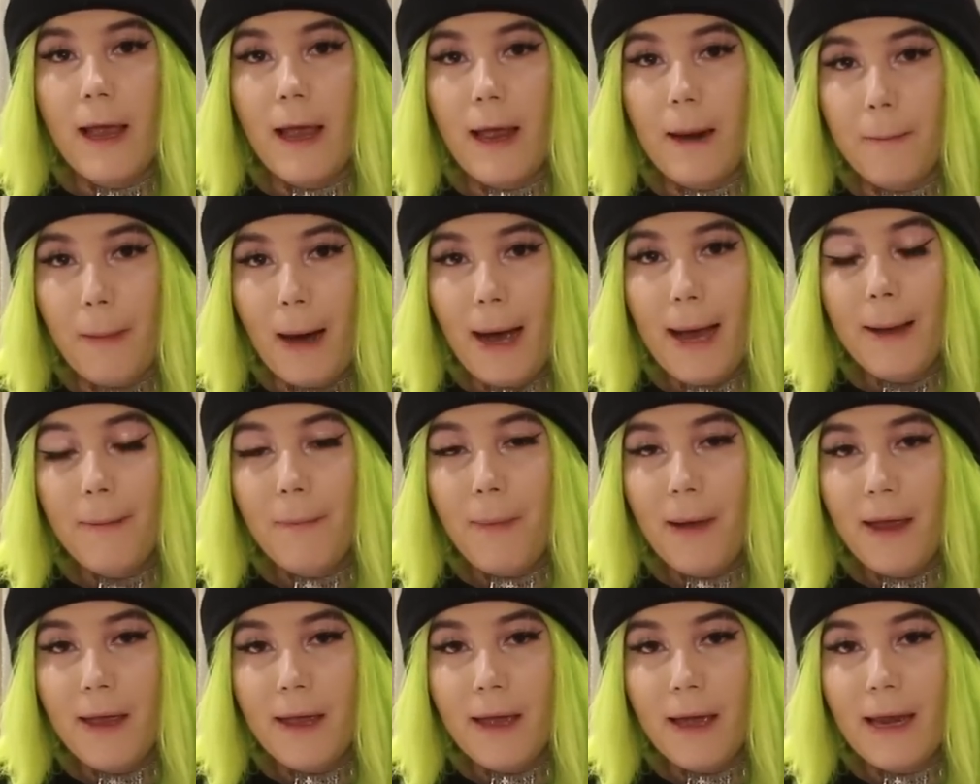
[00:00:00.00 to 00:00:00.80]
in my
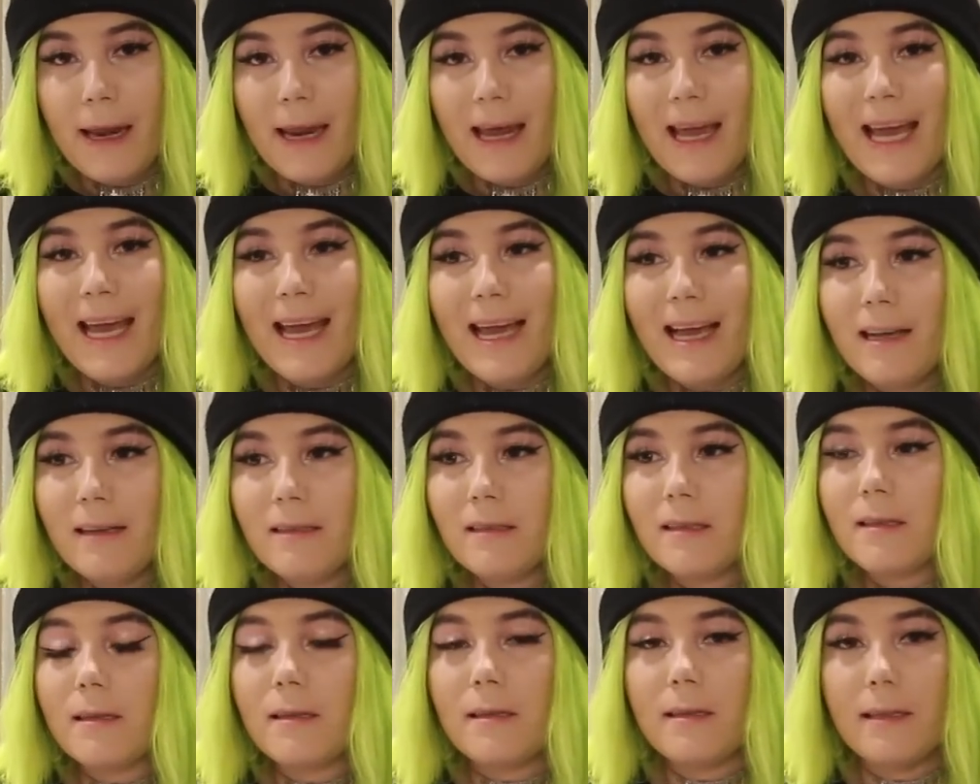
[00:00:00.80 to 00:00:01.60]
opinion,
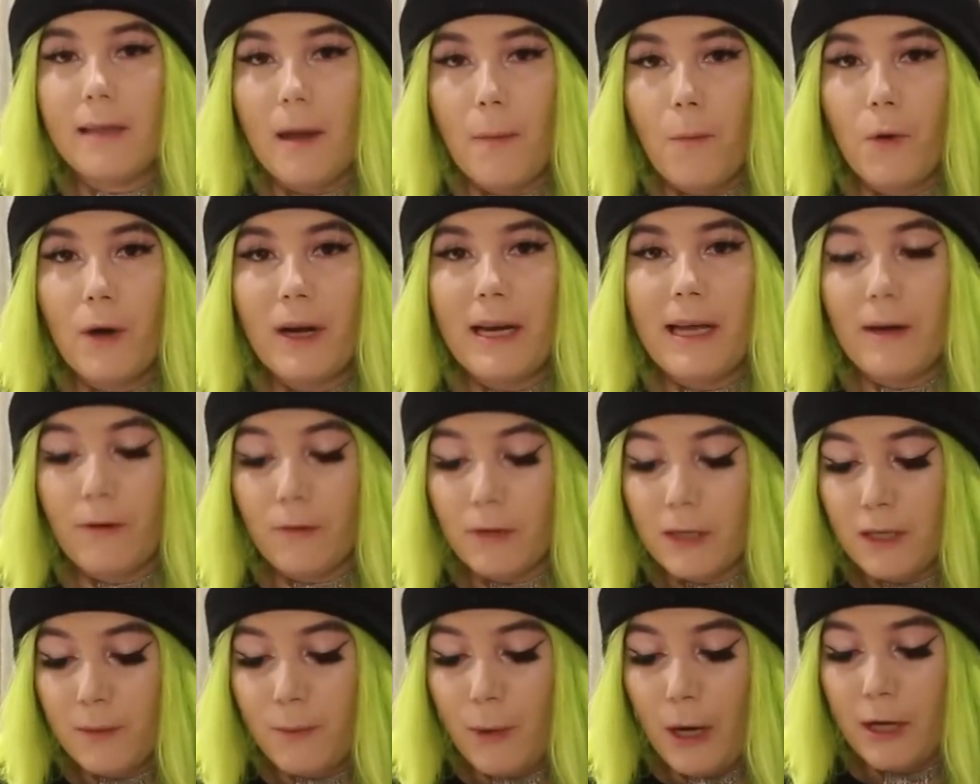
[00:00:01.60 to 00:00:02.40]
is somewhat
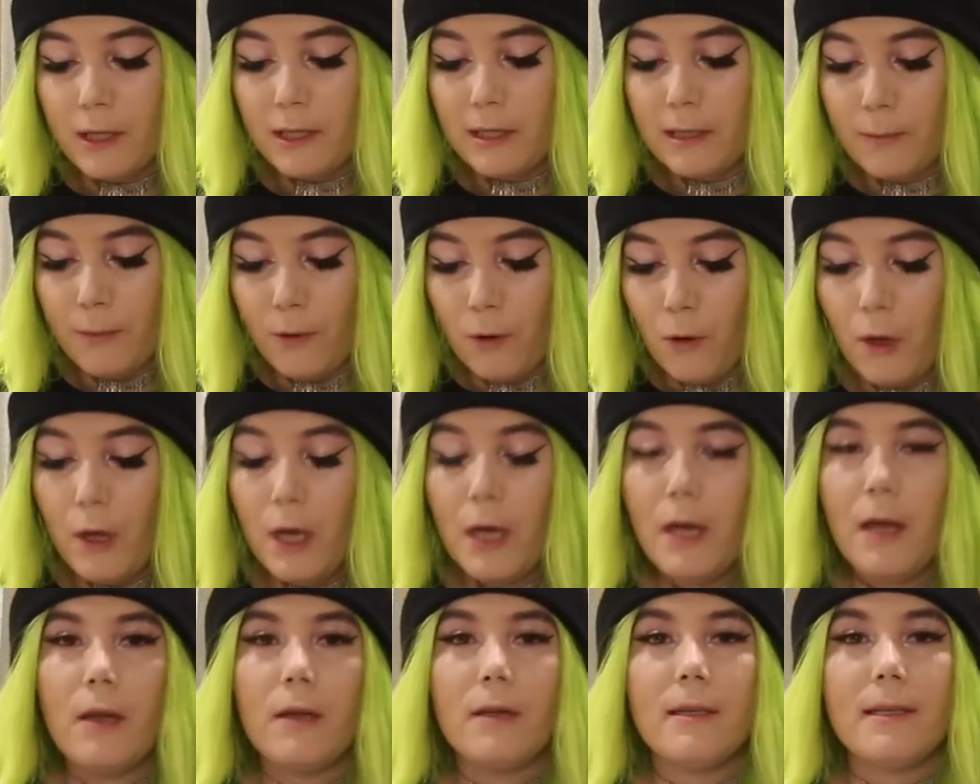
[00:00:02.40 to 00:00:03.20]
irresponsible
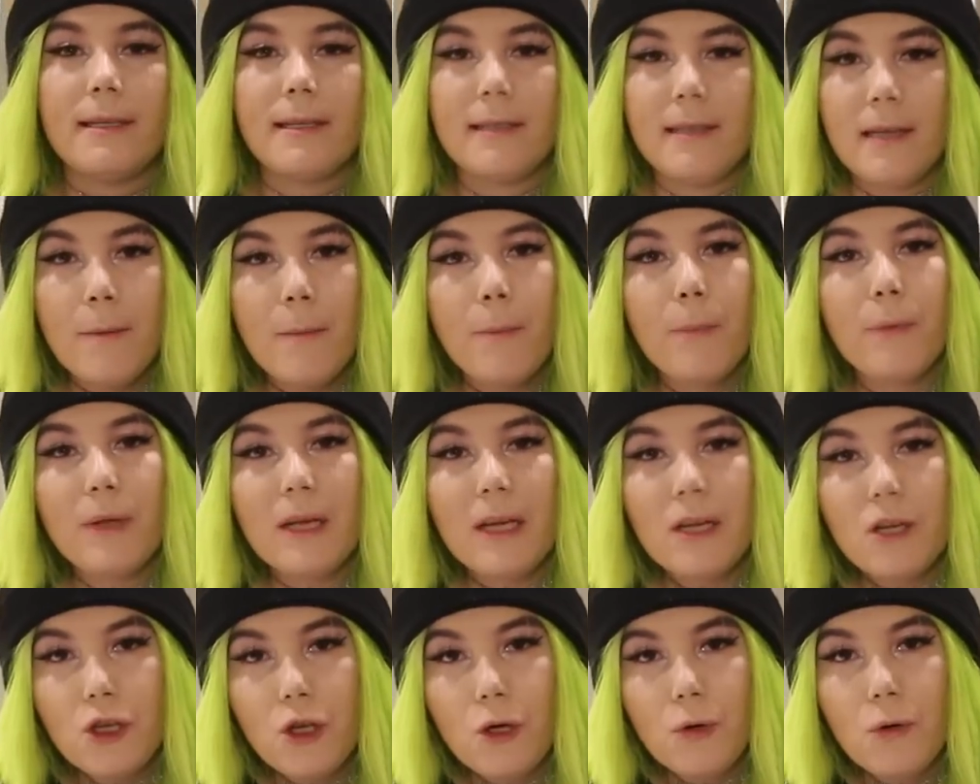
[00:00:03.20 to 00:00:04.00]

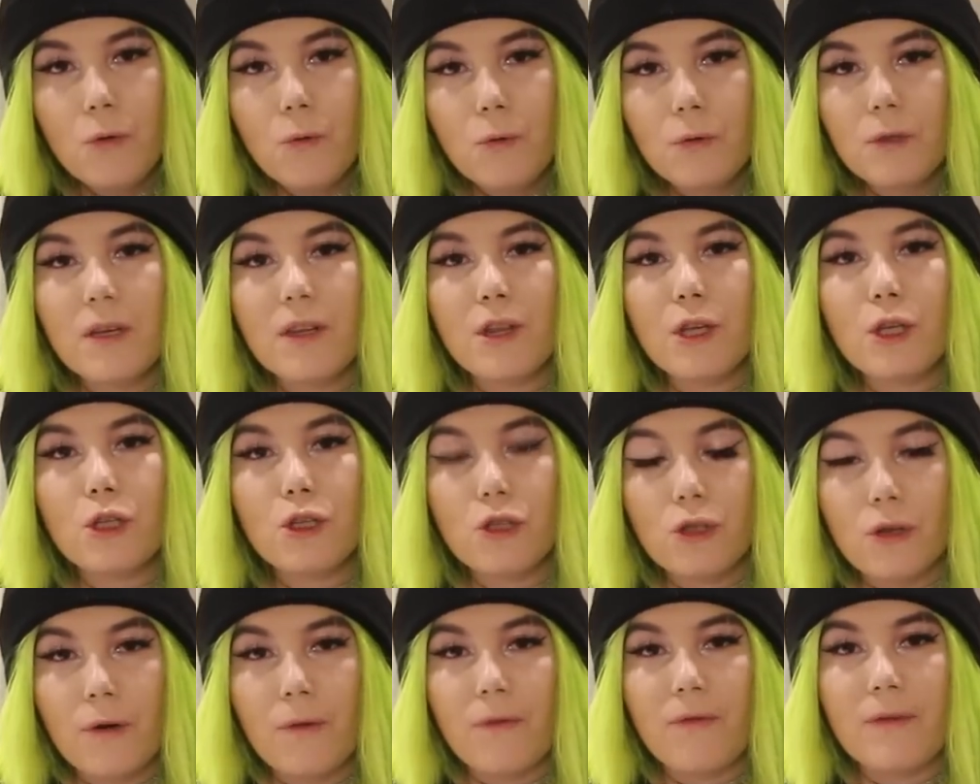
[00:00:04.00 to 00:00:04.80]
simply due to the
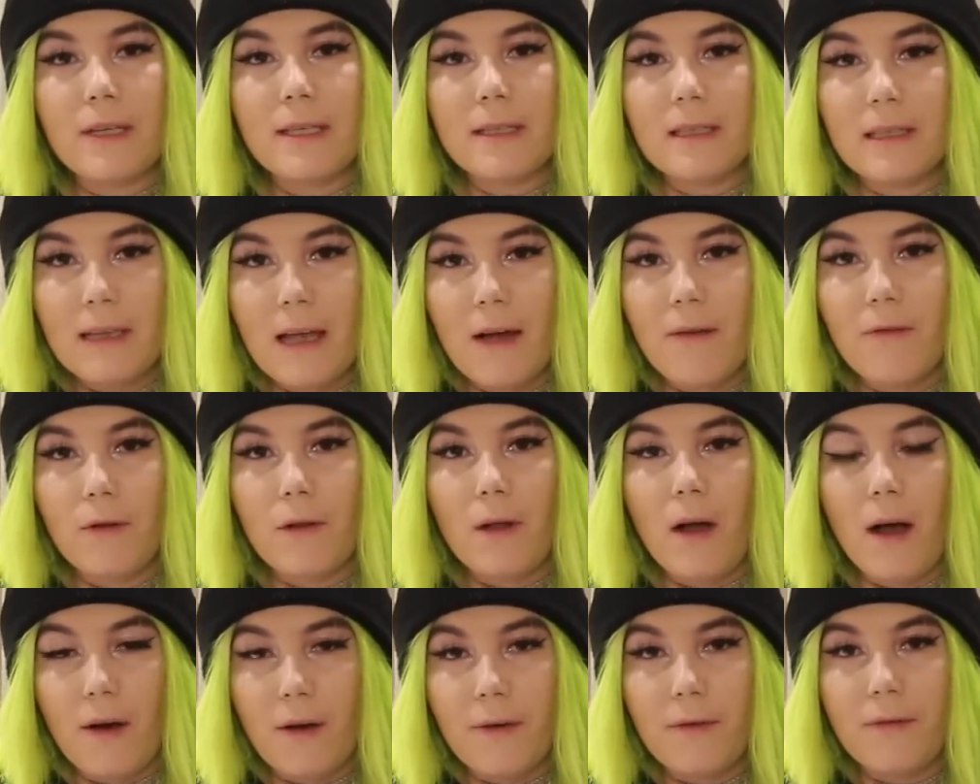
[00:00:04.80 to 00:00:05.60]
surface
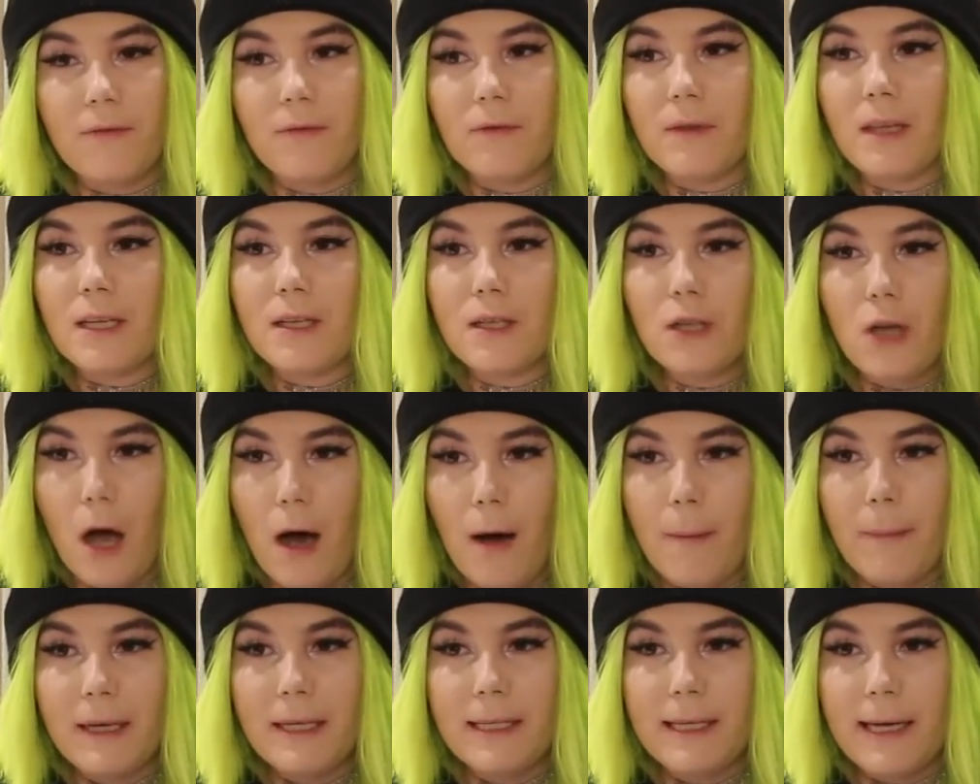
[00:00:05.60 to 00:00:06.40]
level of this
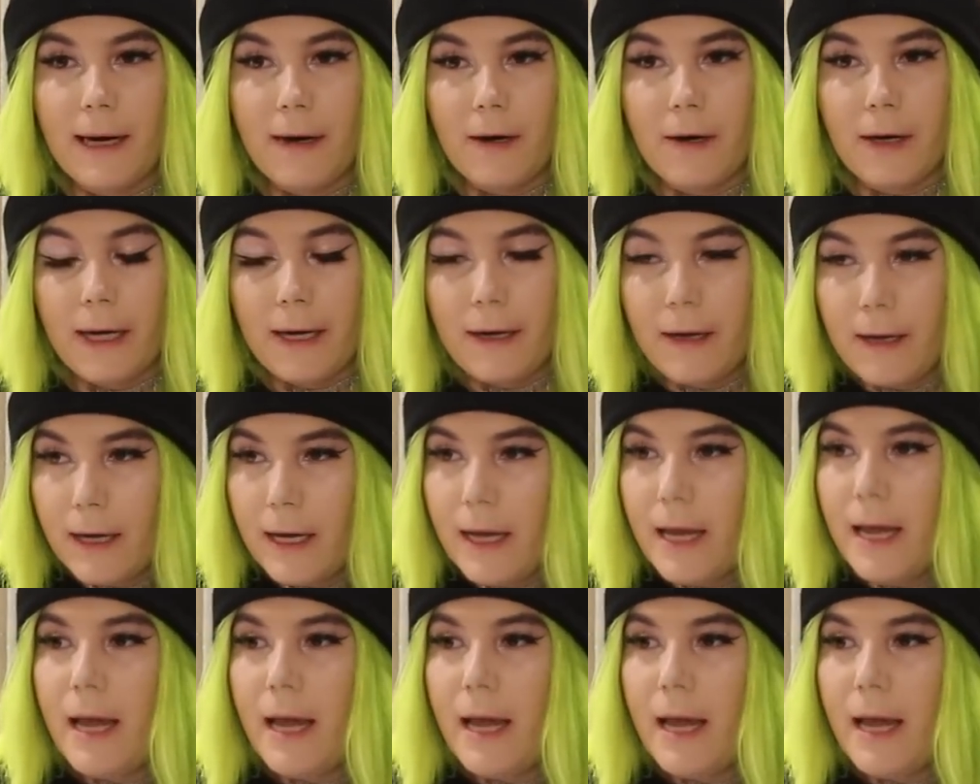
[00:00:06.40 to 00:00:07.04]
commentary.